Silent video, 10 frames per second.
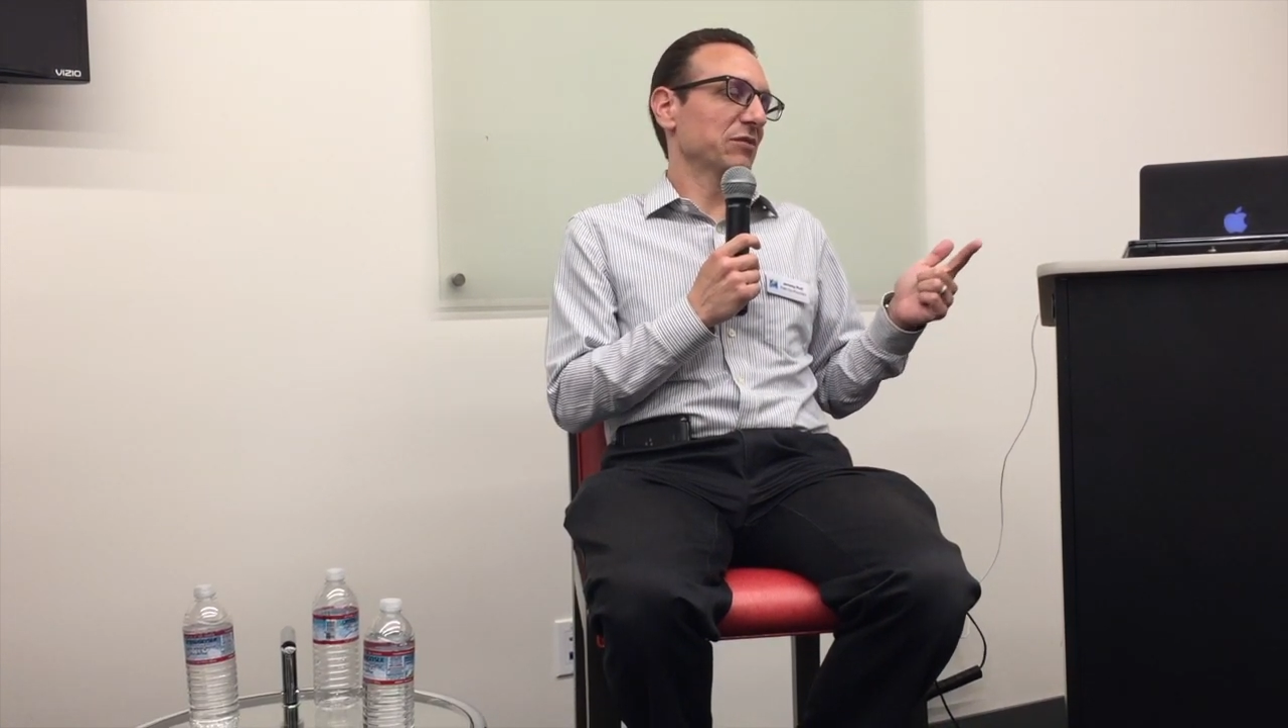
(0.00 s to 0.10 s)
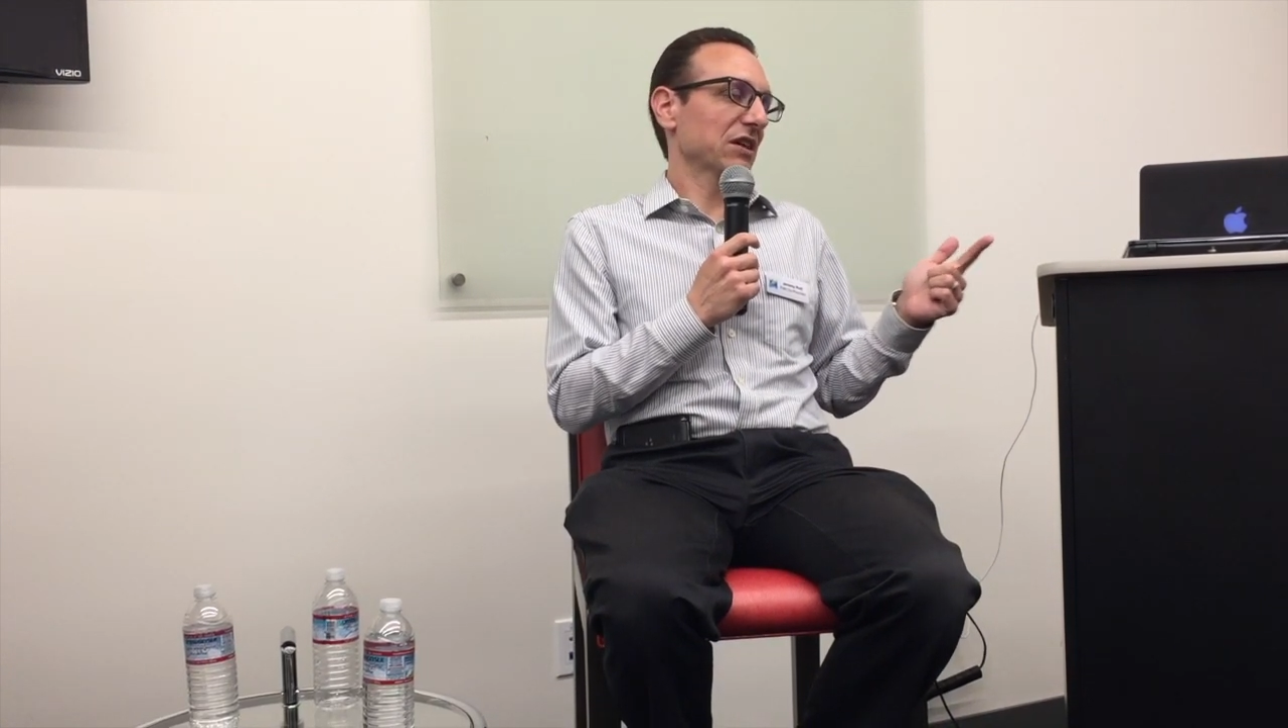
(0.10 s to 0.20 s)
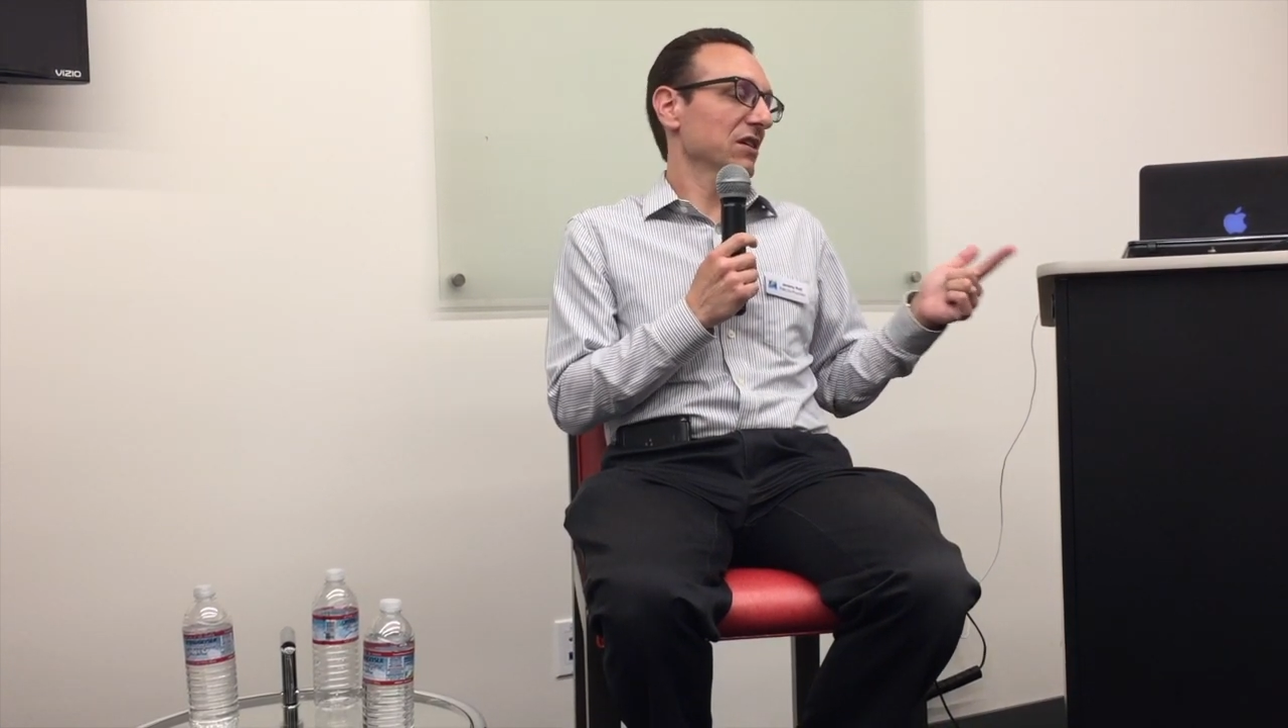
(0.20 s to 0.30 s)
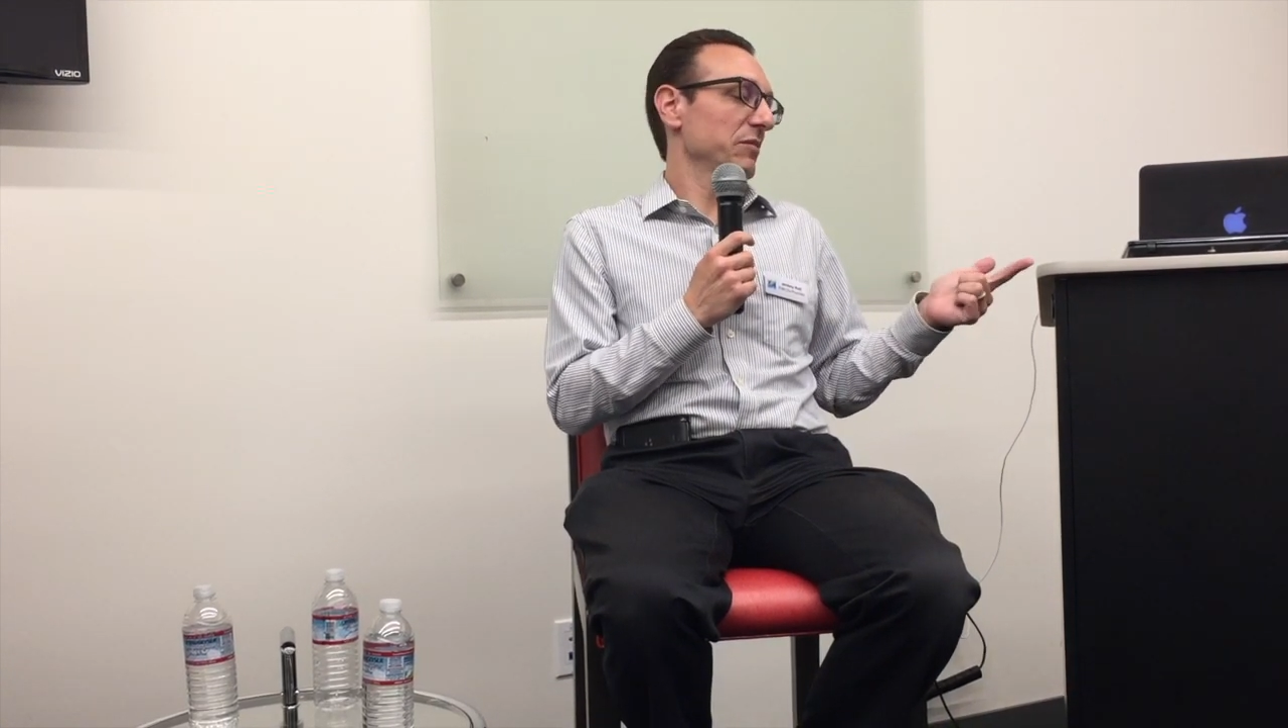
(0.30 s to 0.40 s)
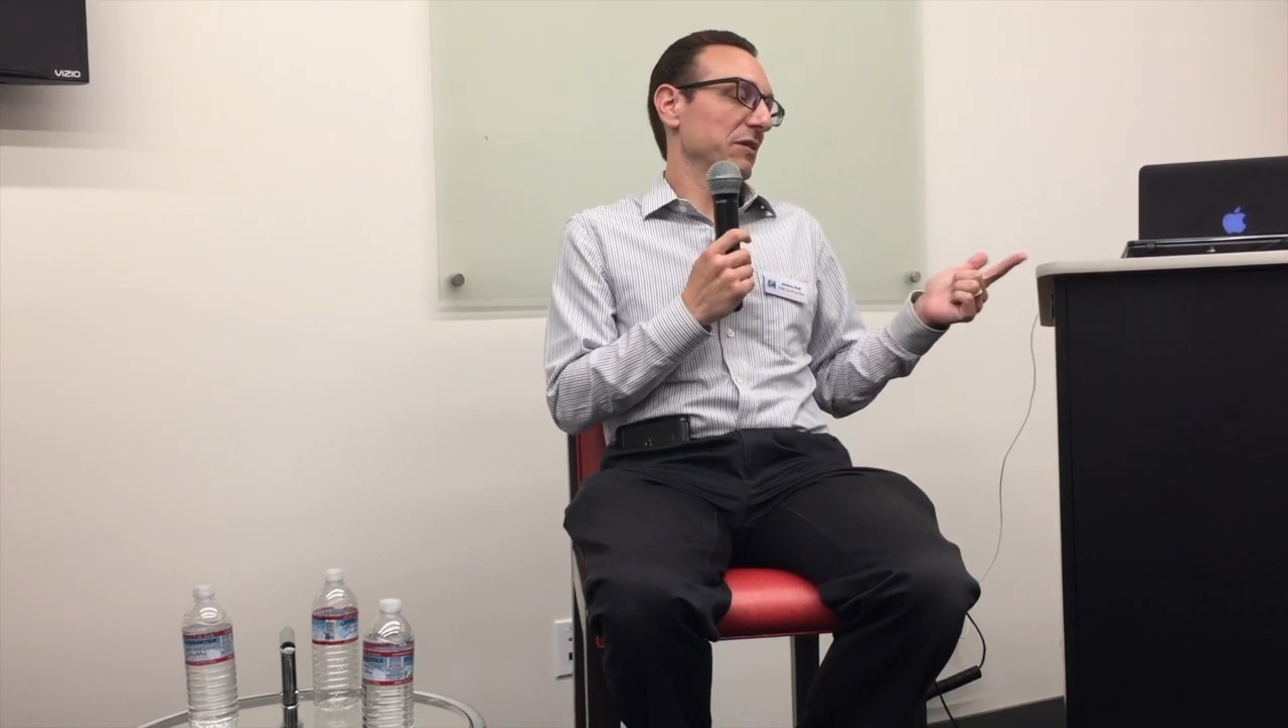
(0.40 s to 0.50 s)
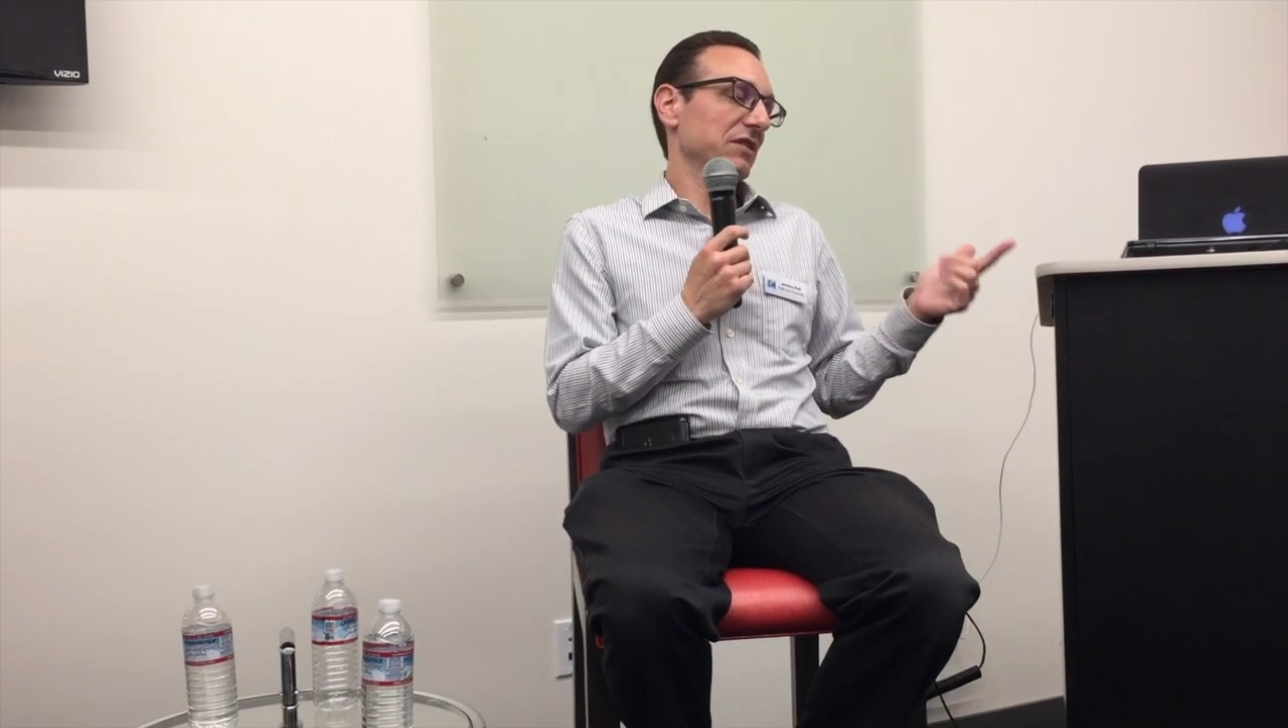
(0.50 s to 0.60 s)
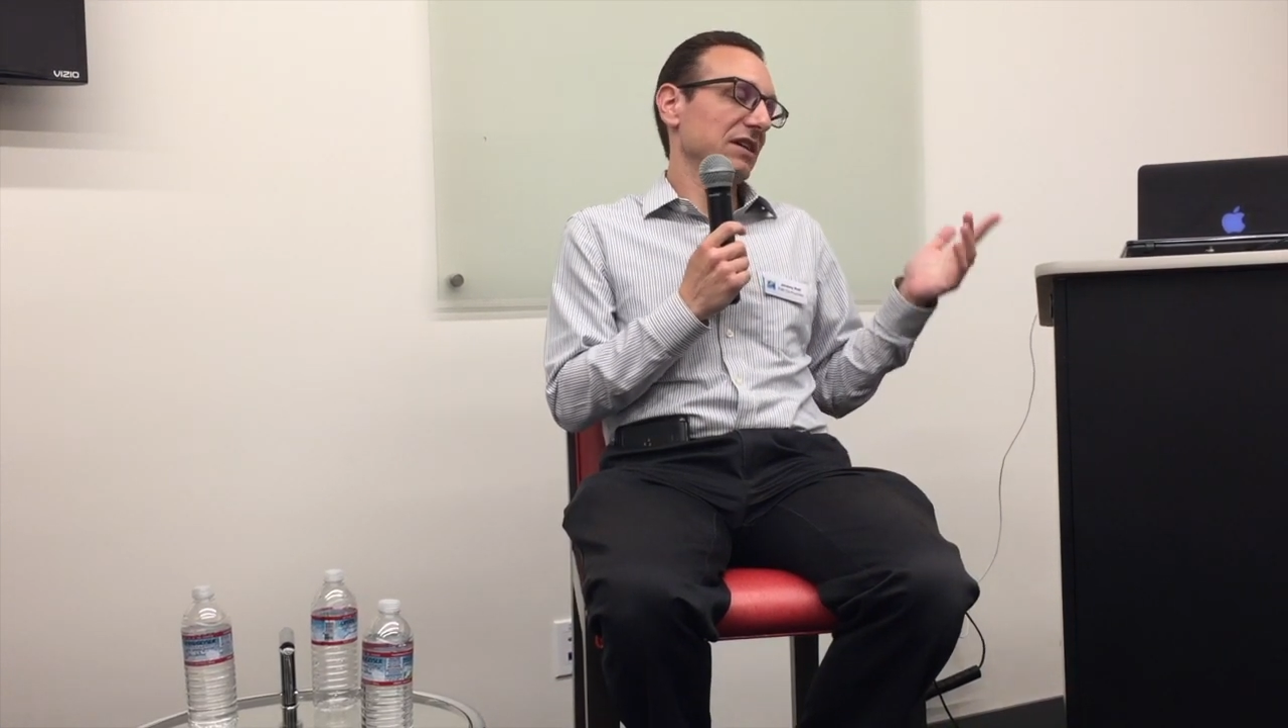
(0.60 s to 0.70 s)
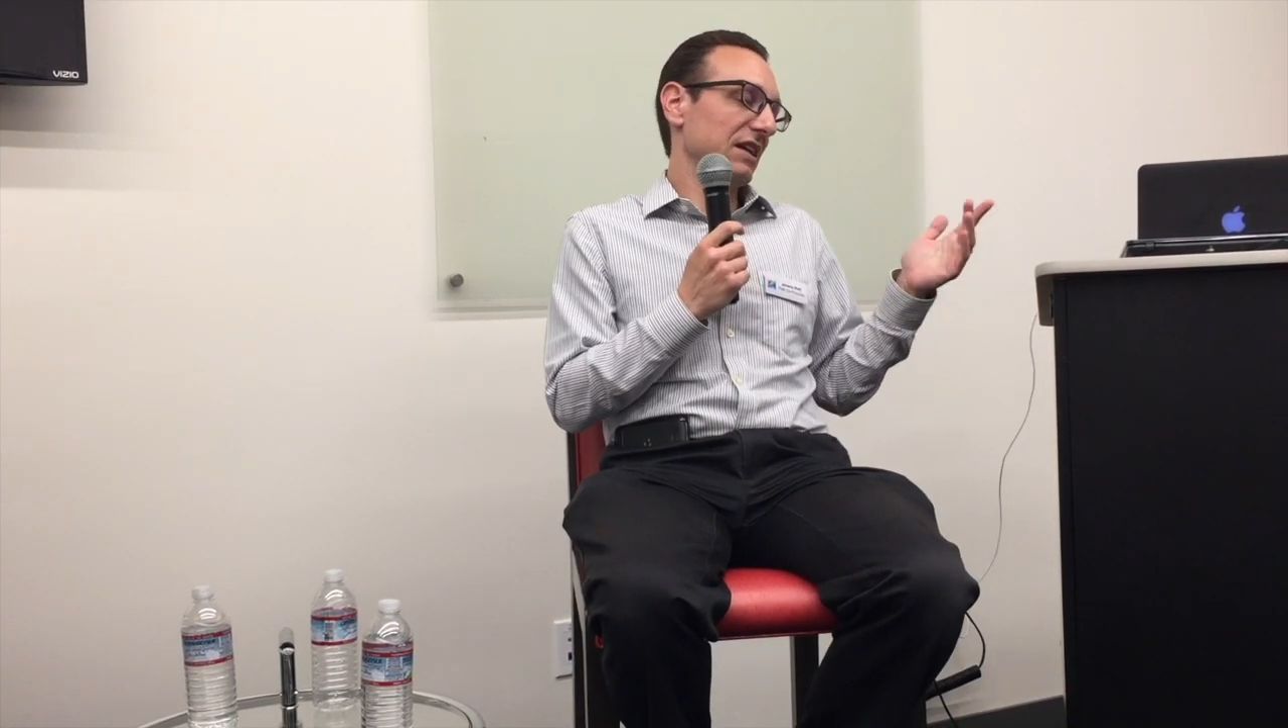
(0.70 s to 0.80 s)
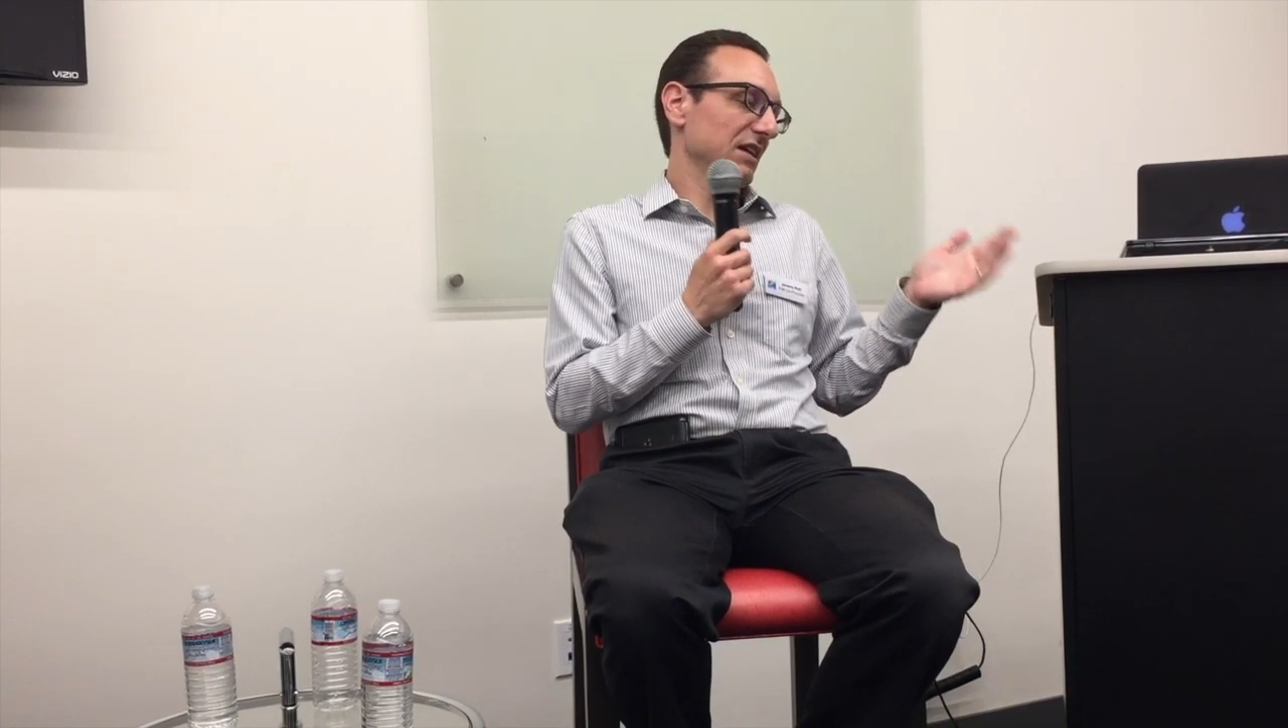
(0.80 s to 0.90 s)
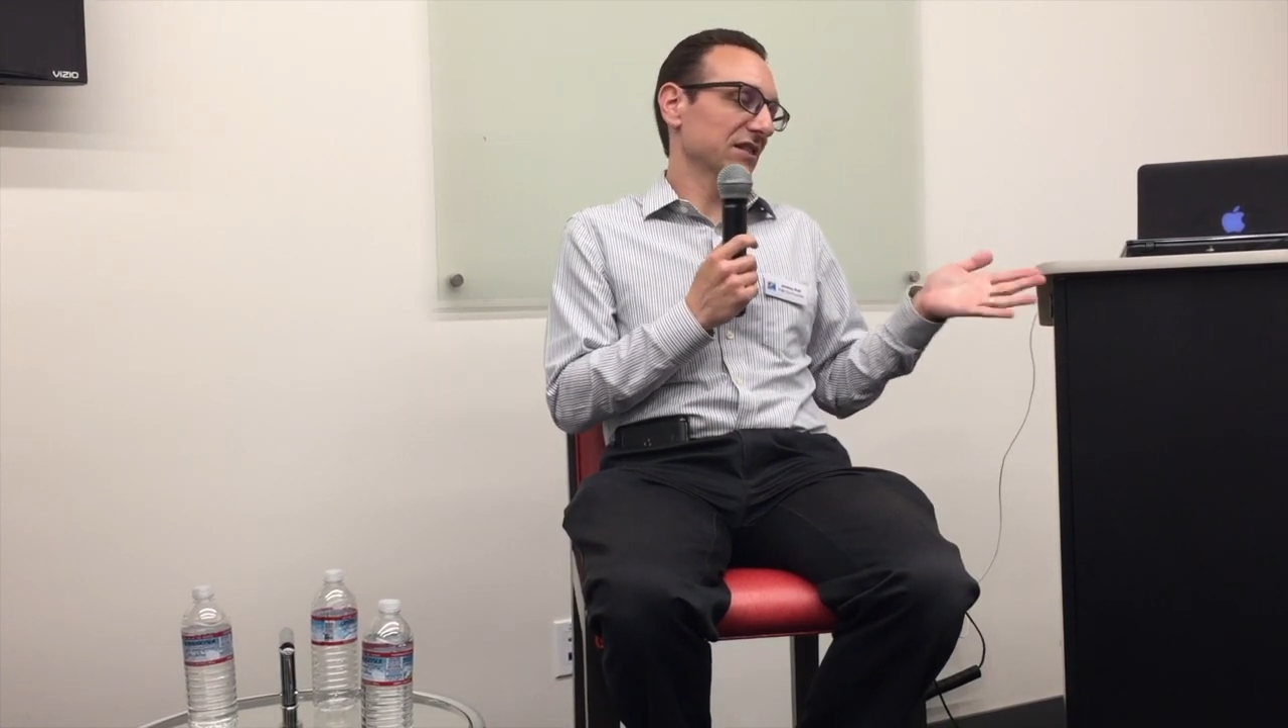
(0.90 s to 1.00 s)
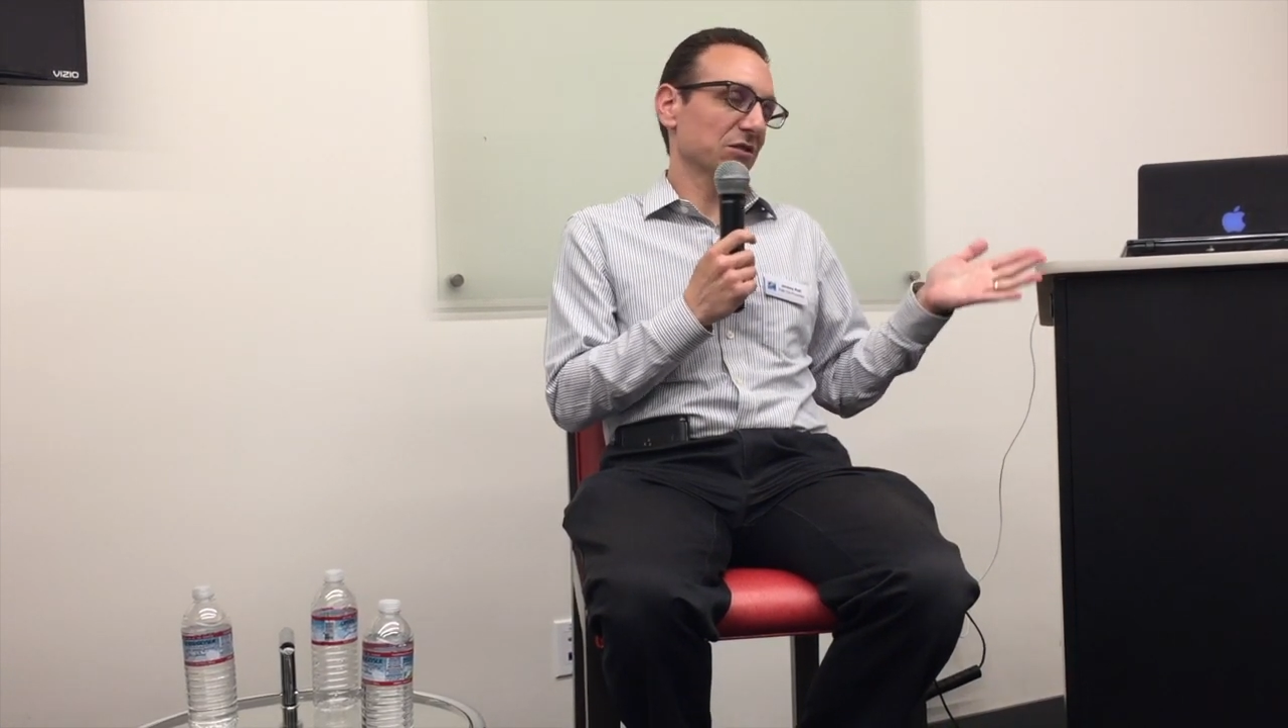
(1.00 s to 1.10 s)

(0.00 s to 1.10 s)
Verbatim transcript: but it could be up to 90